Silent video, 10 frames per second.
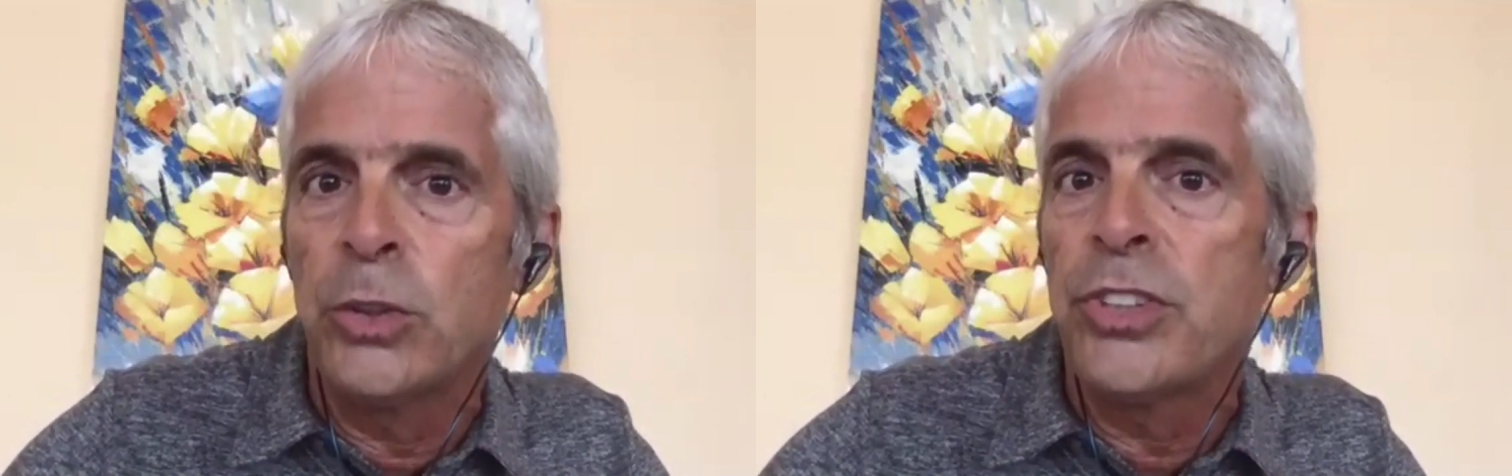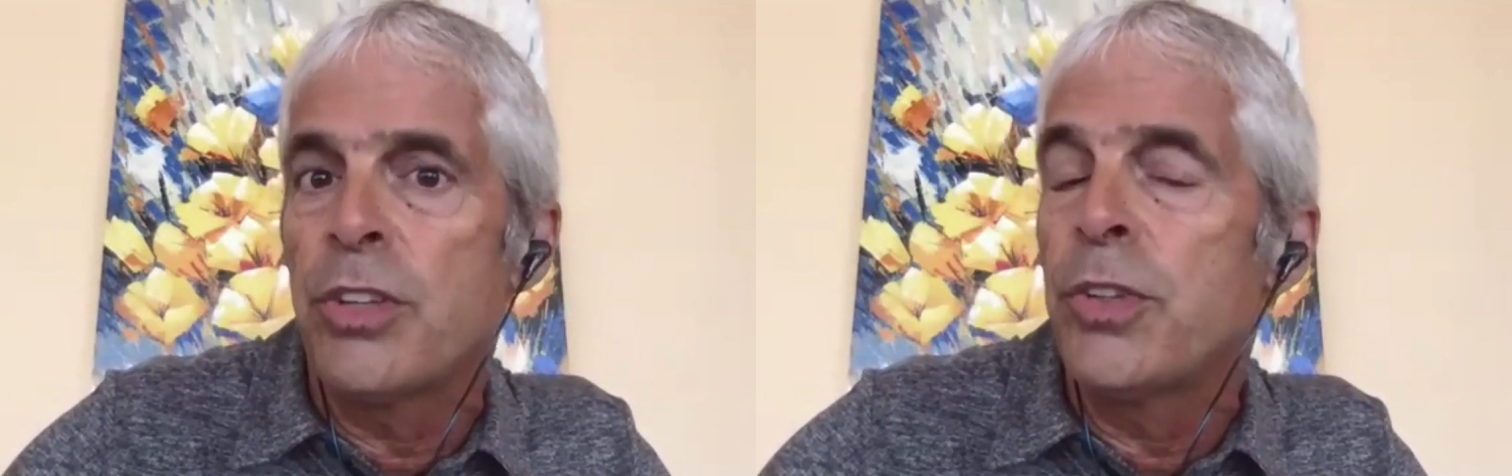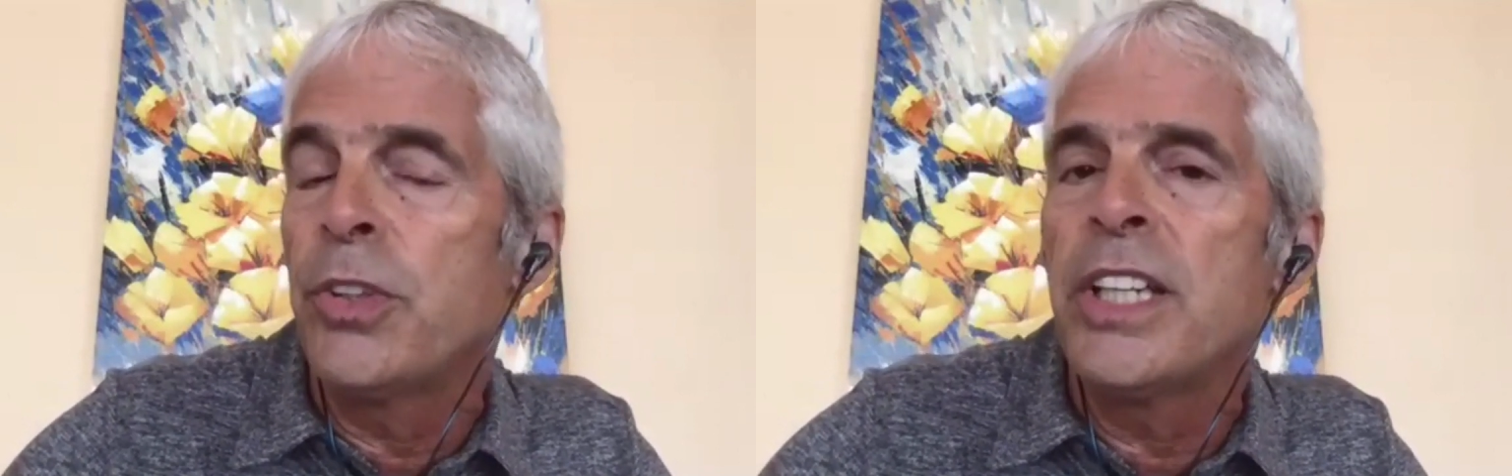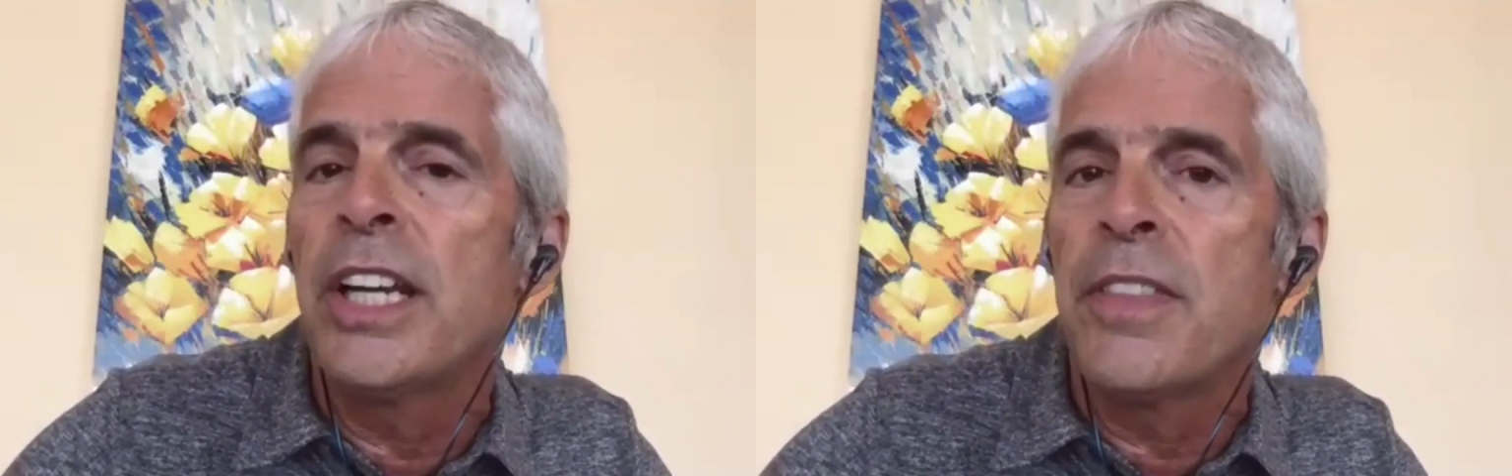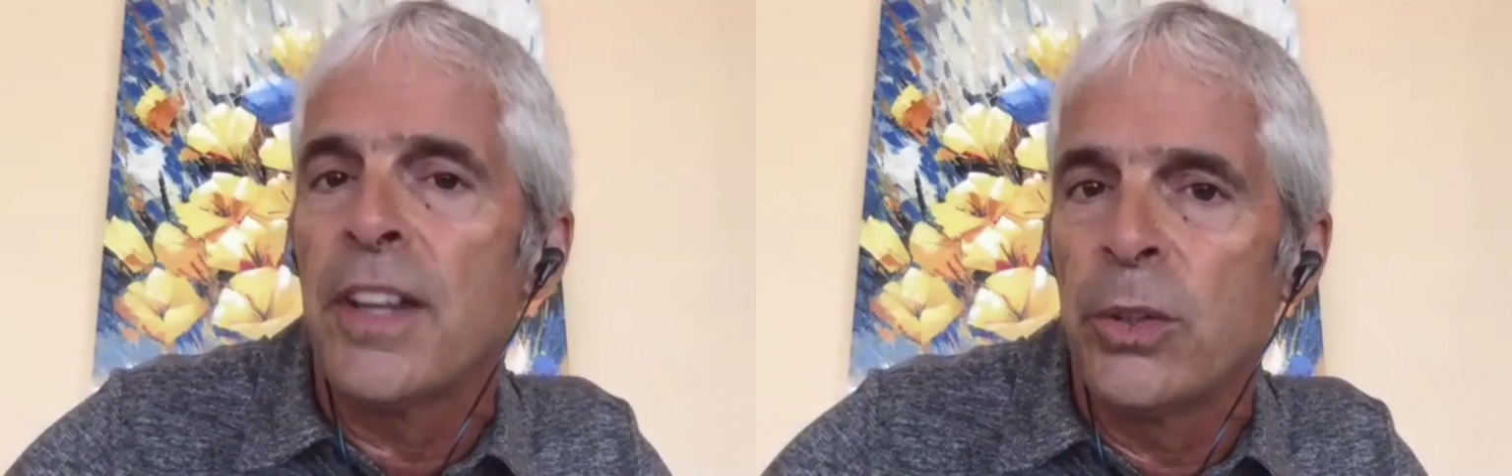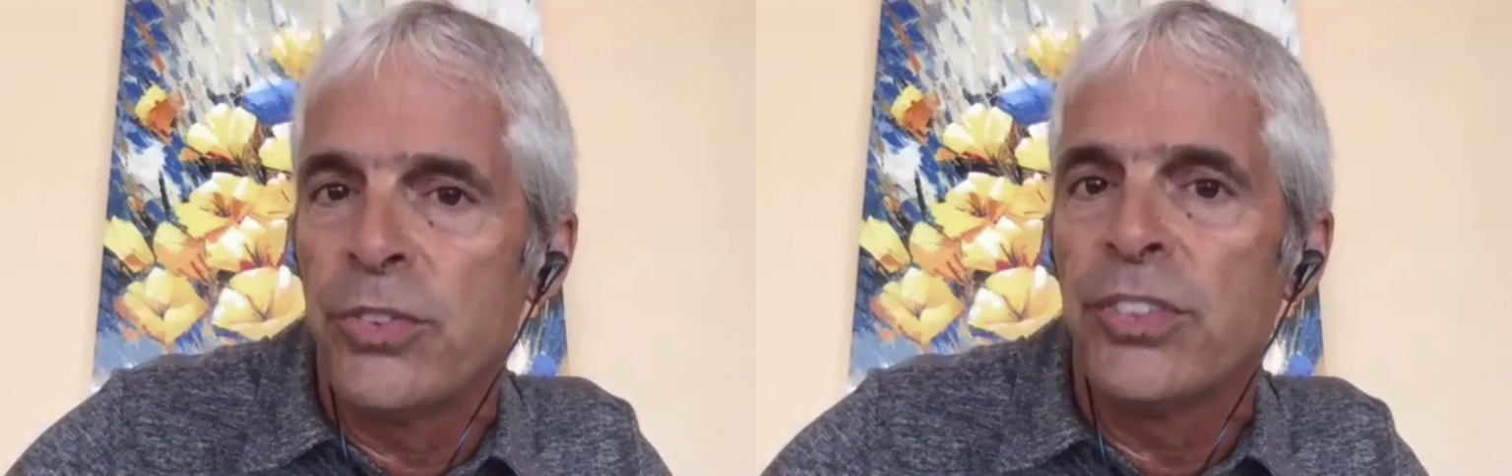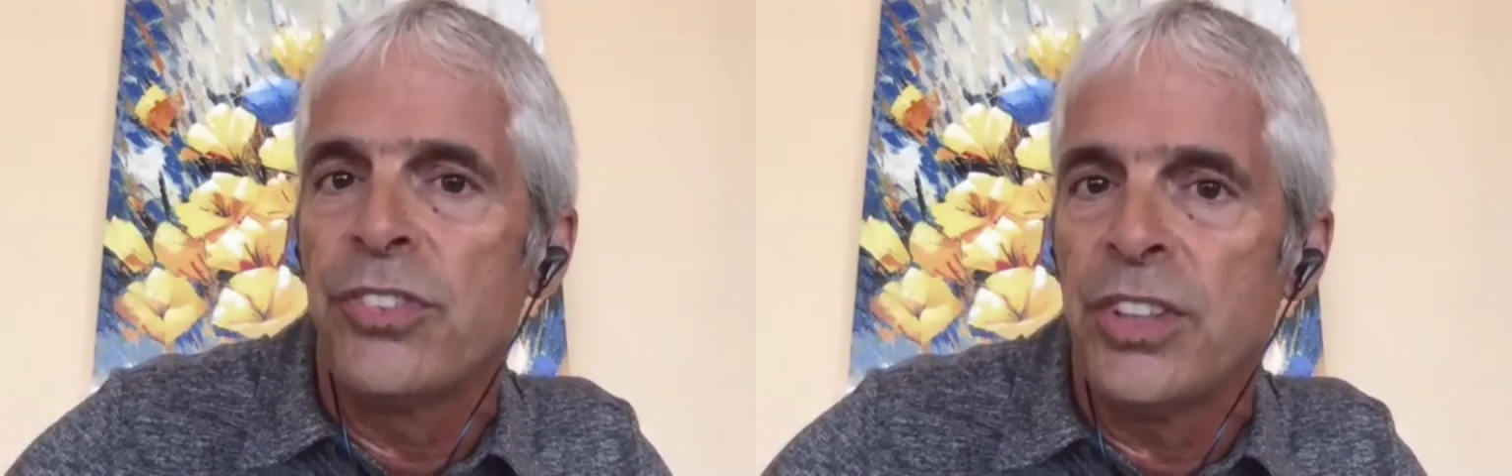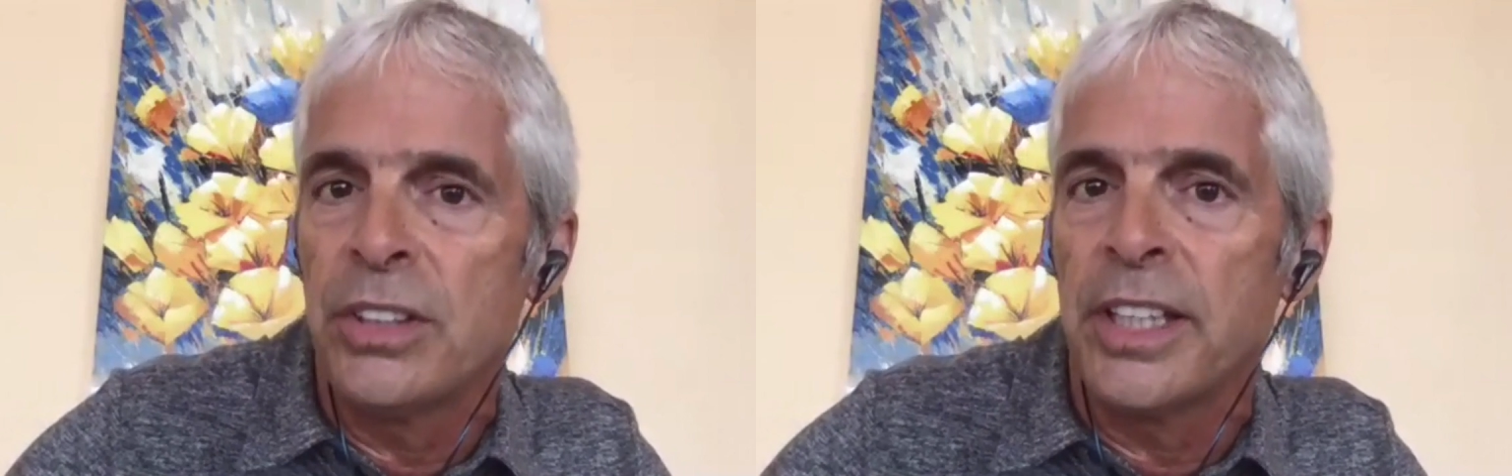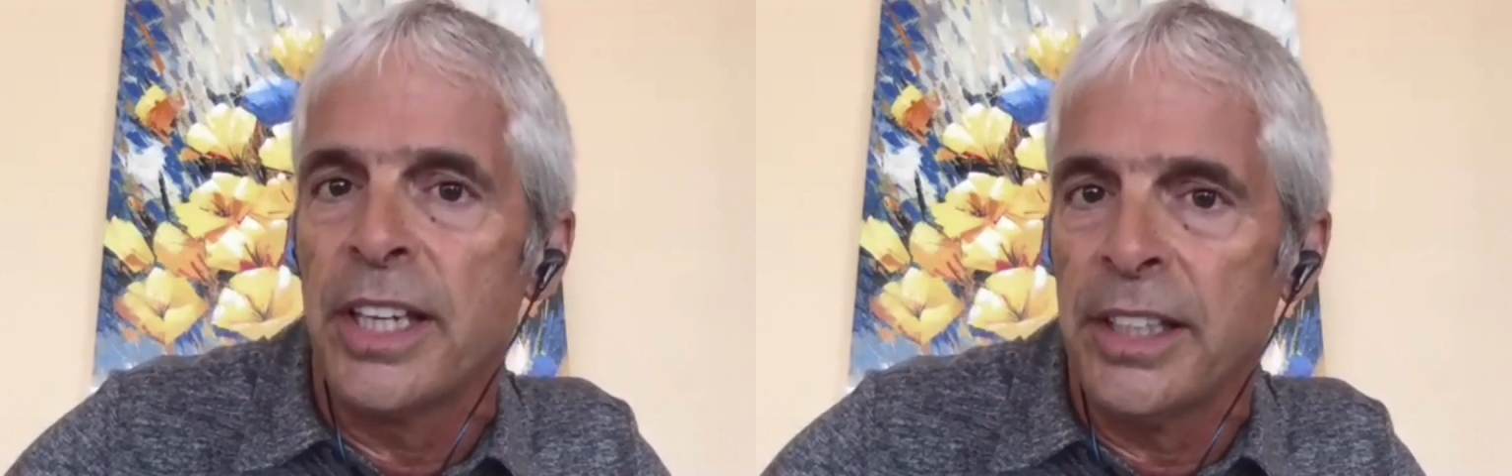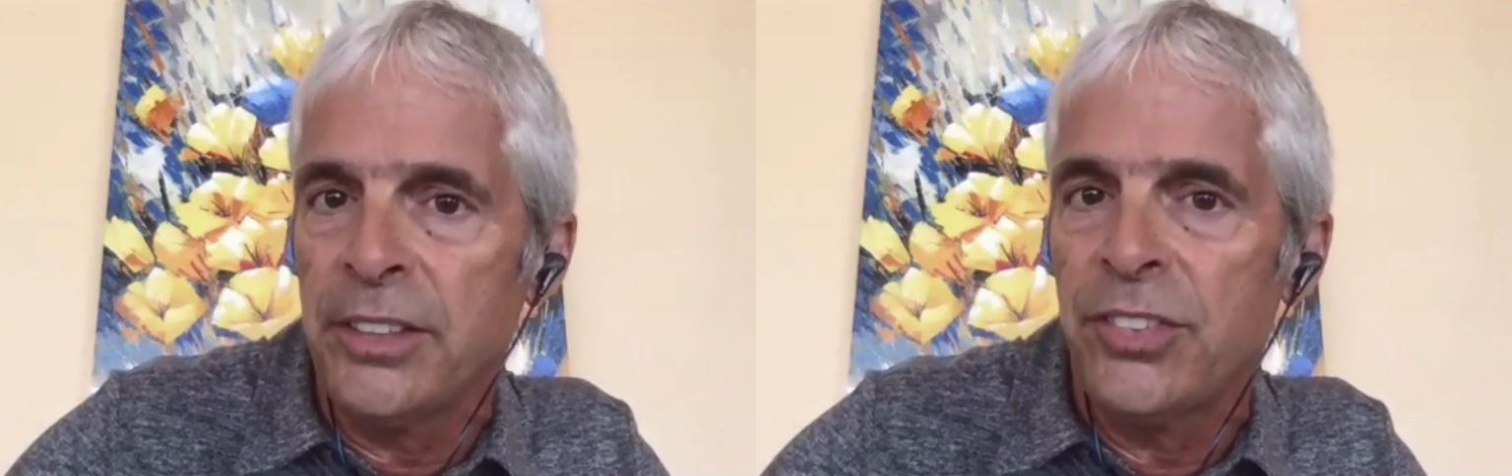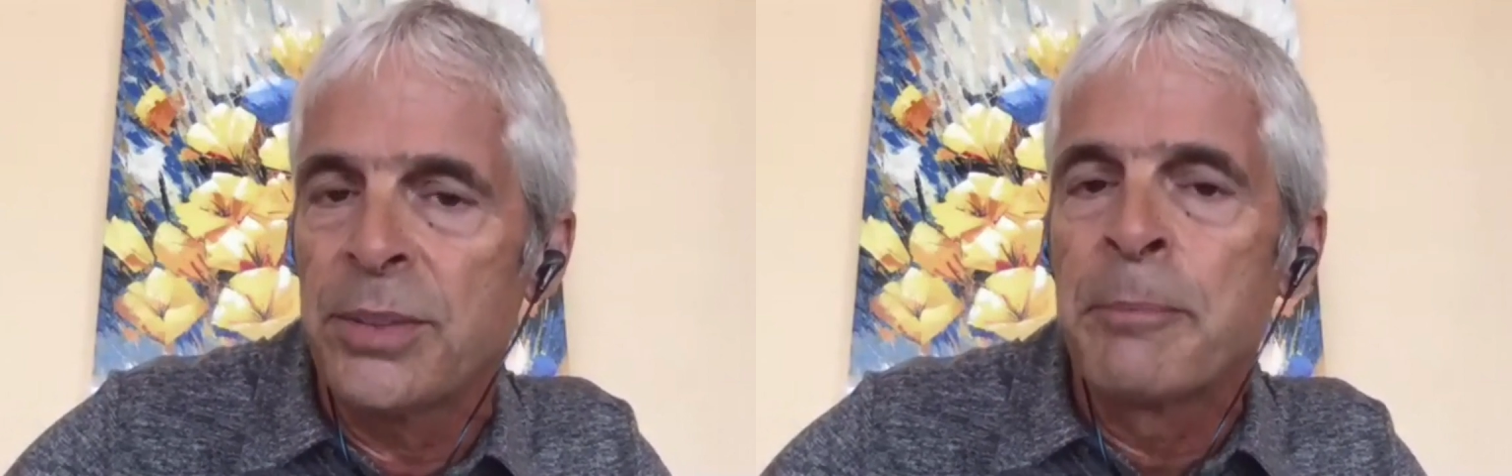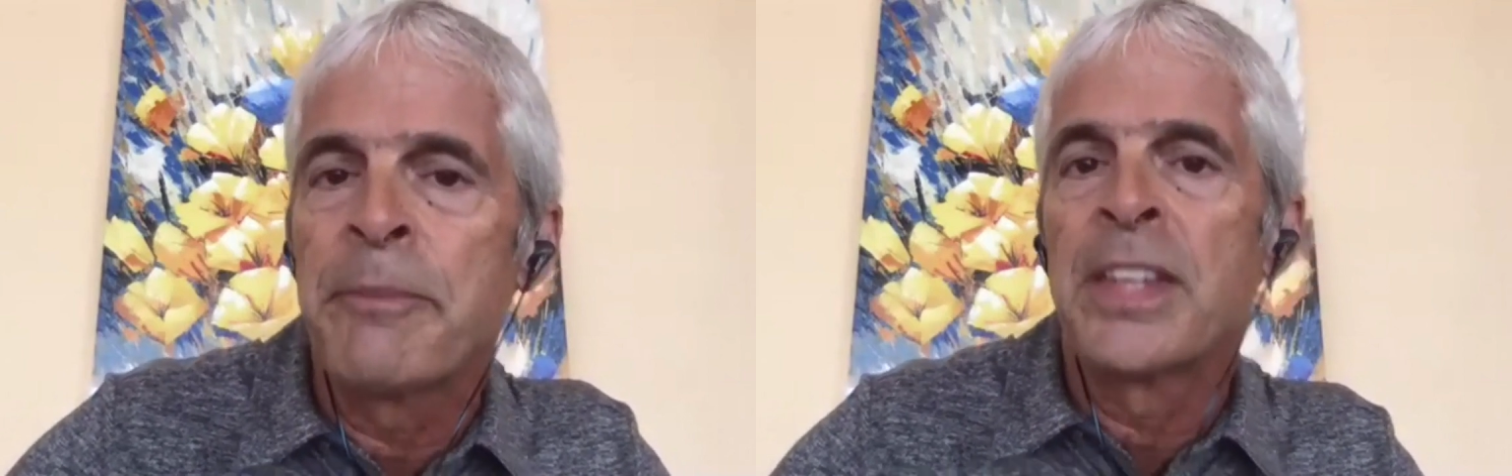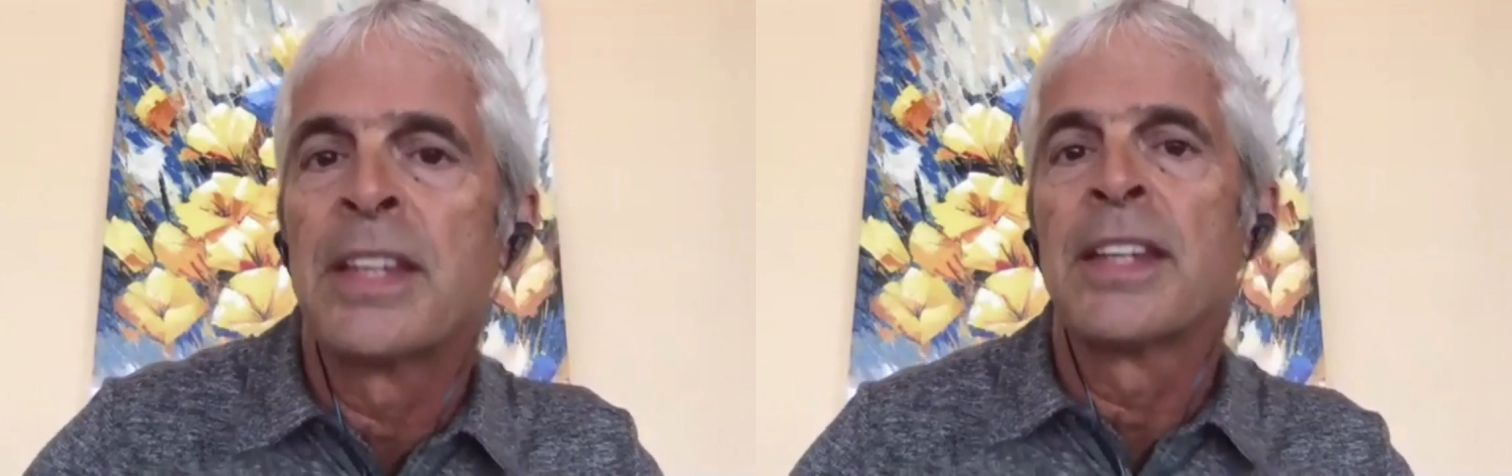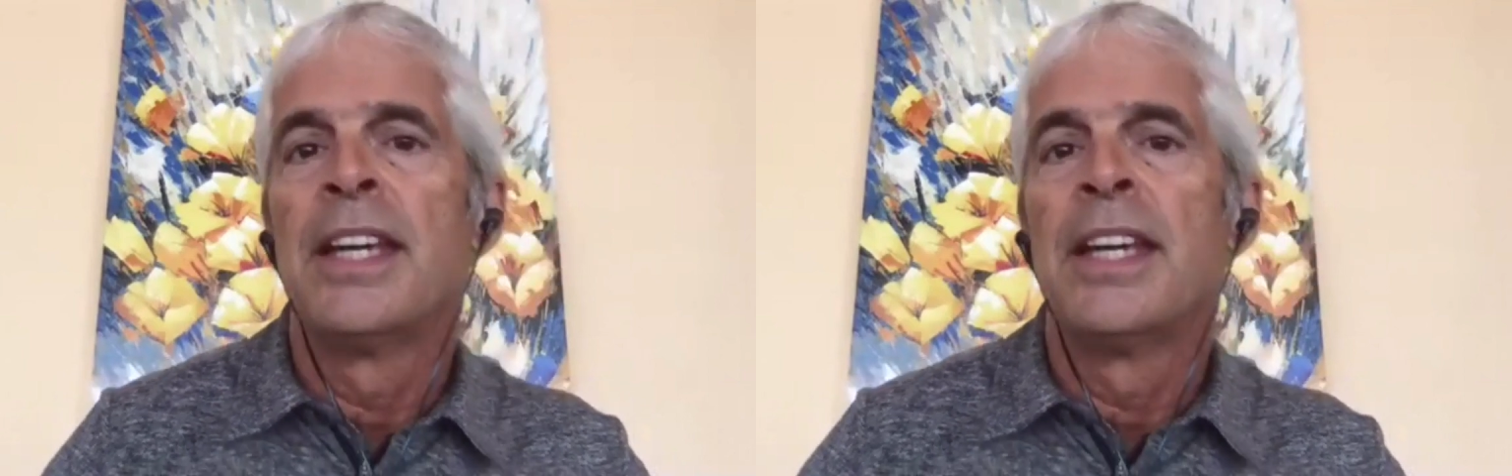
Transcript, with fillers: they looked at thirty-nine thousand celiacs. Mm-hmm.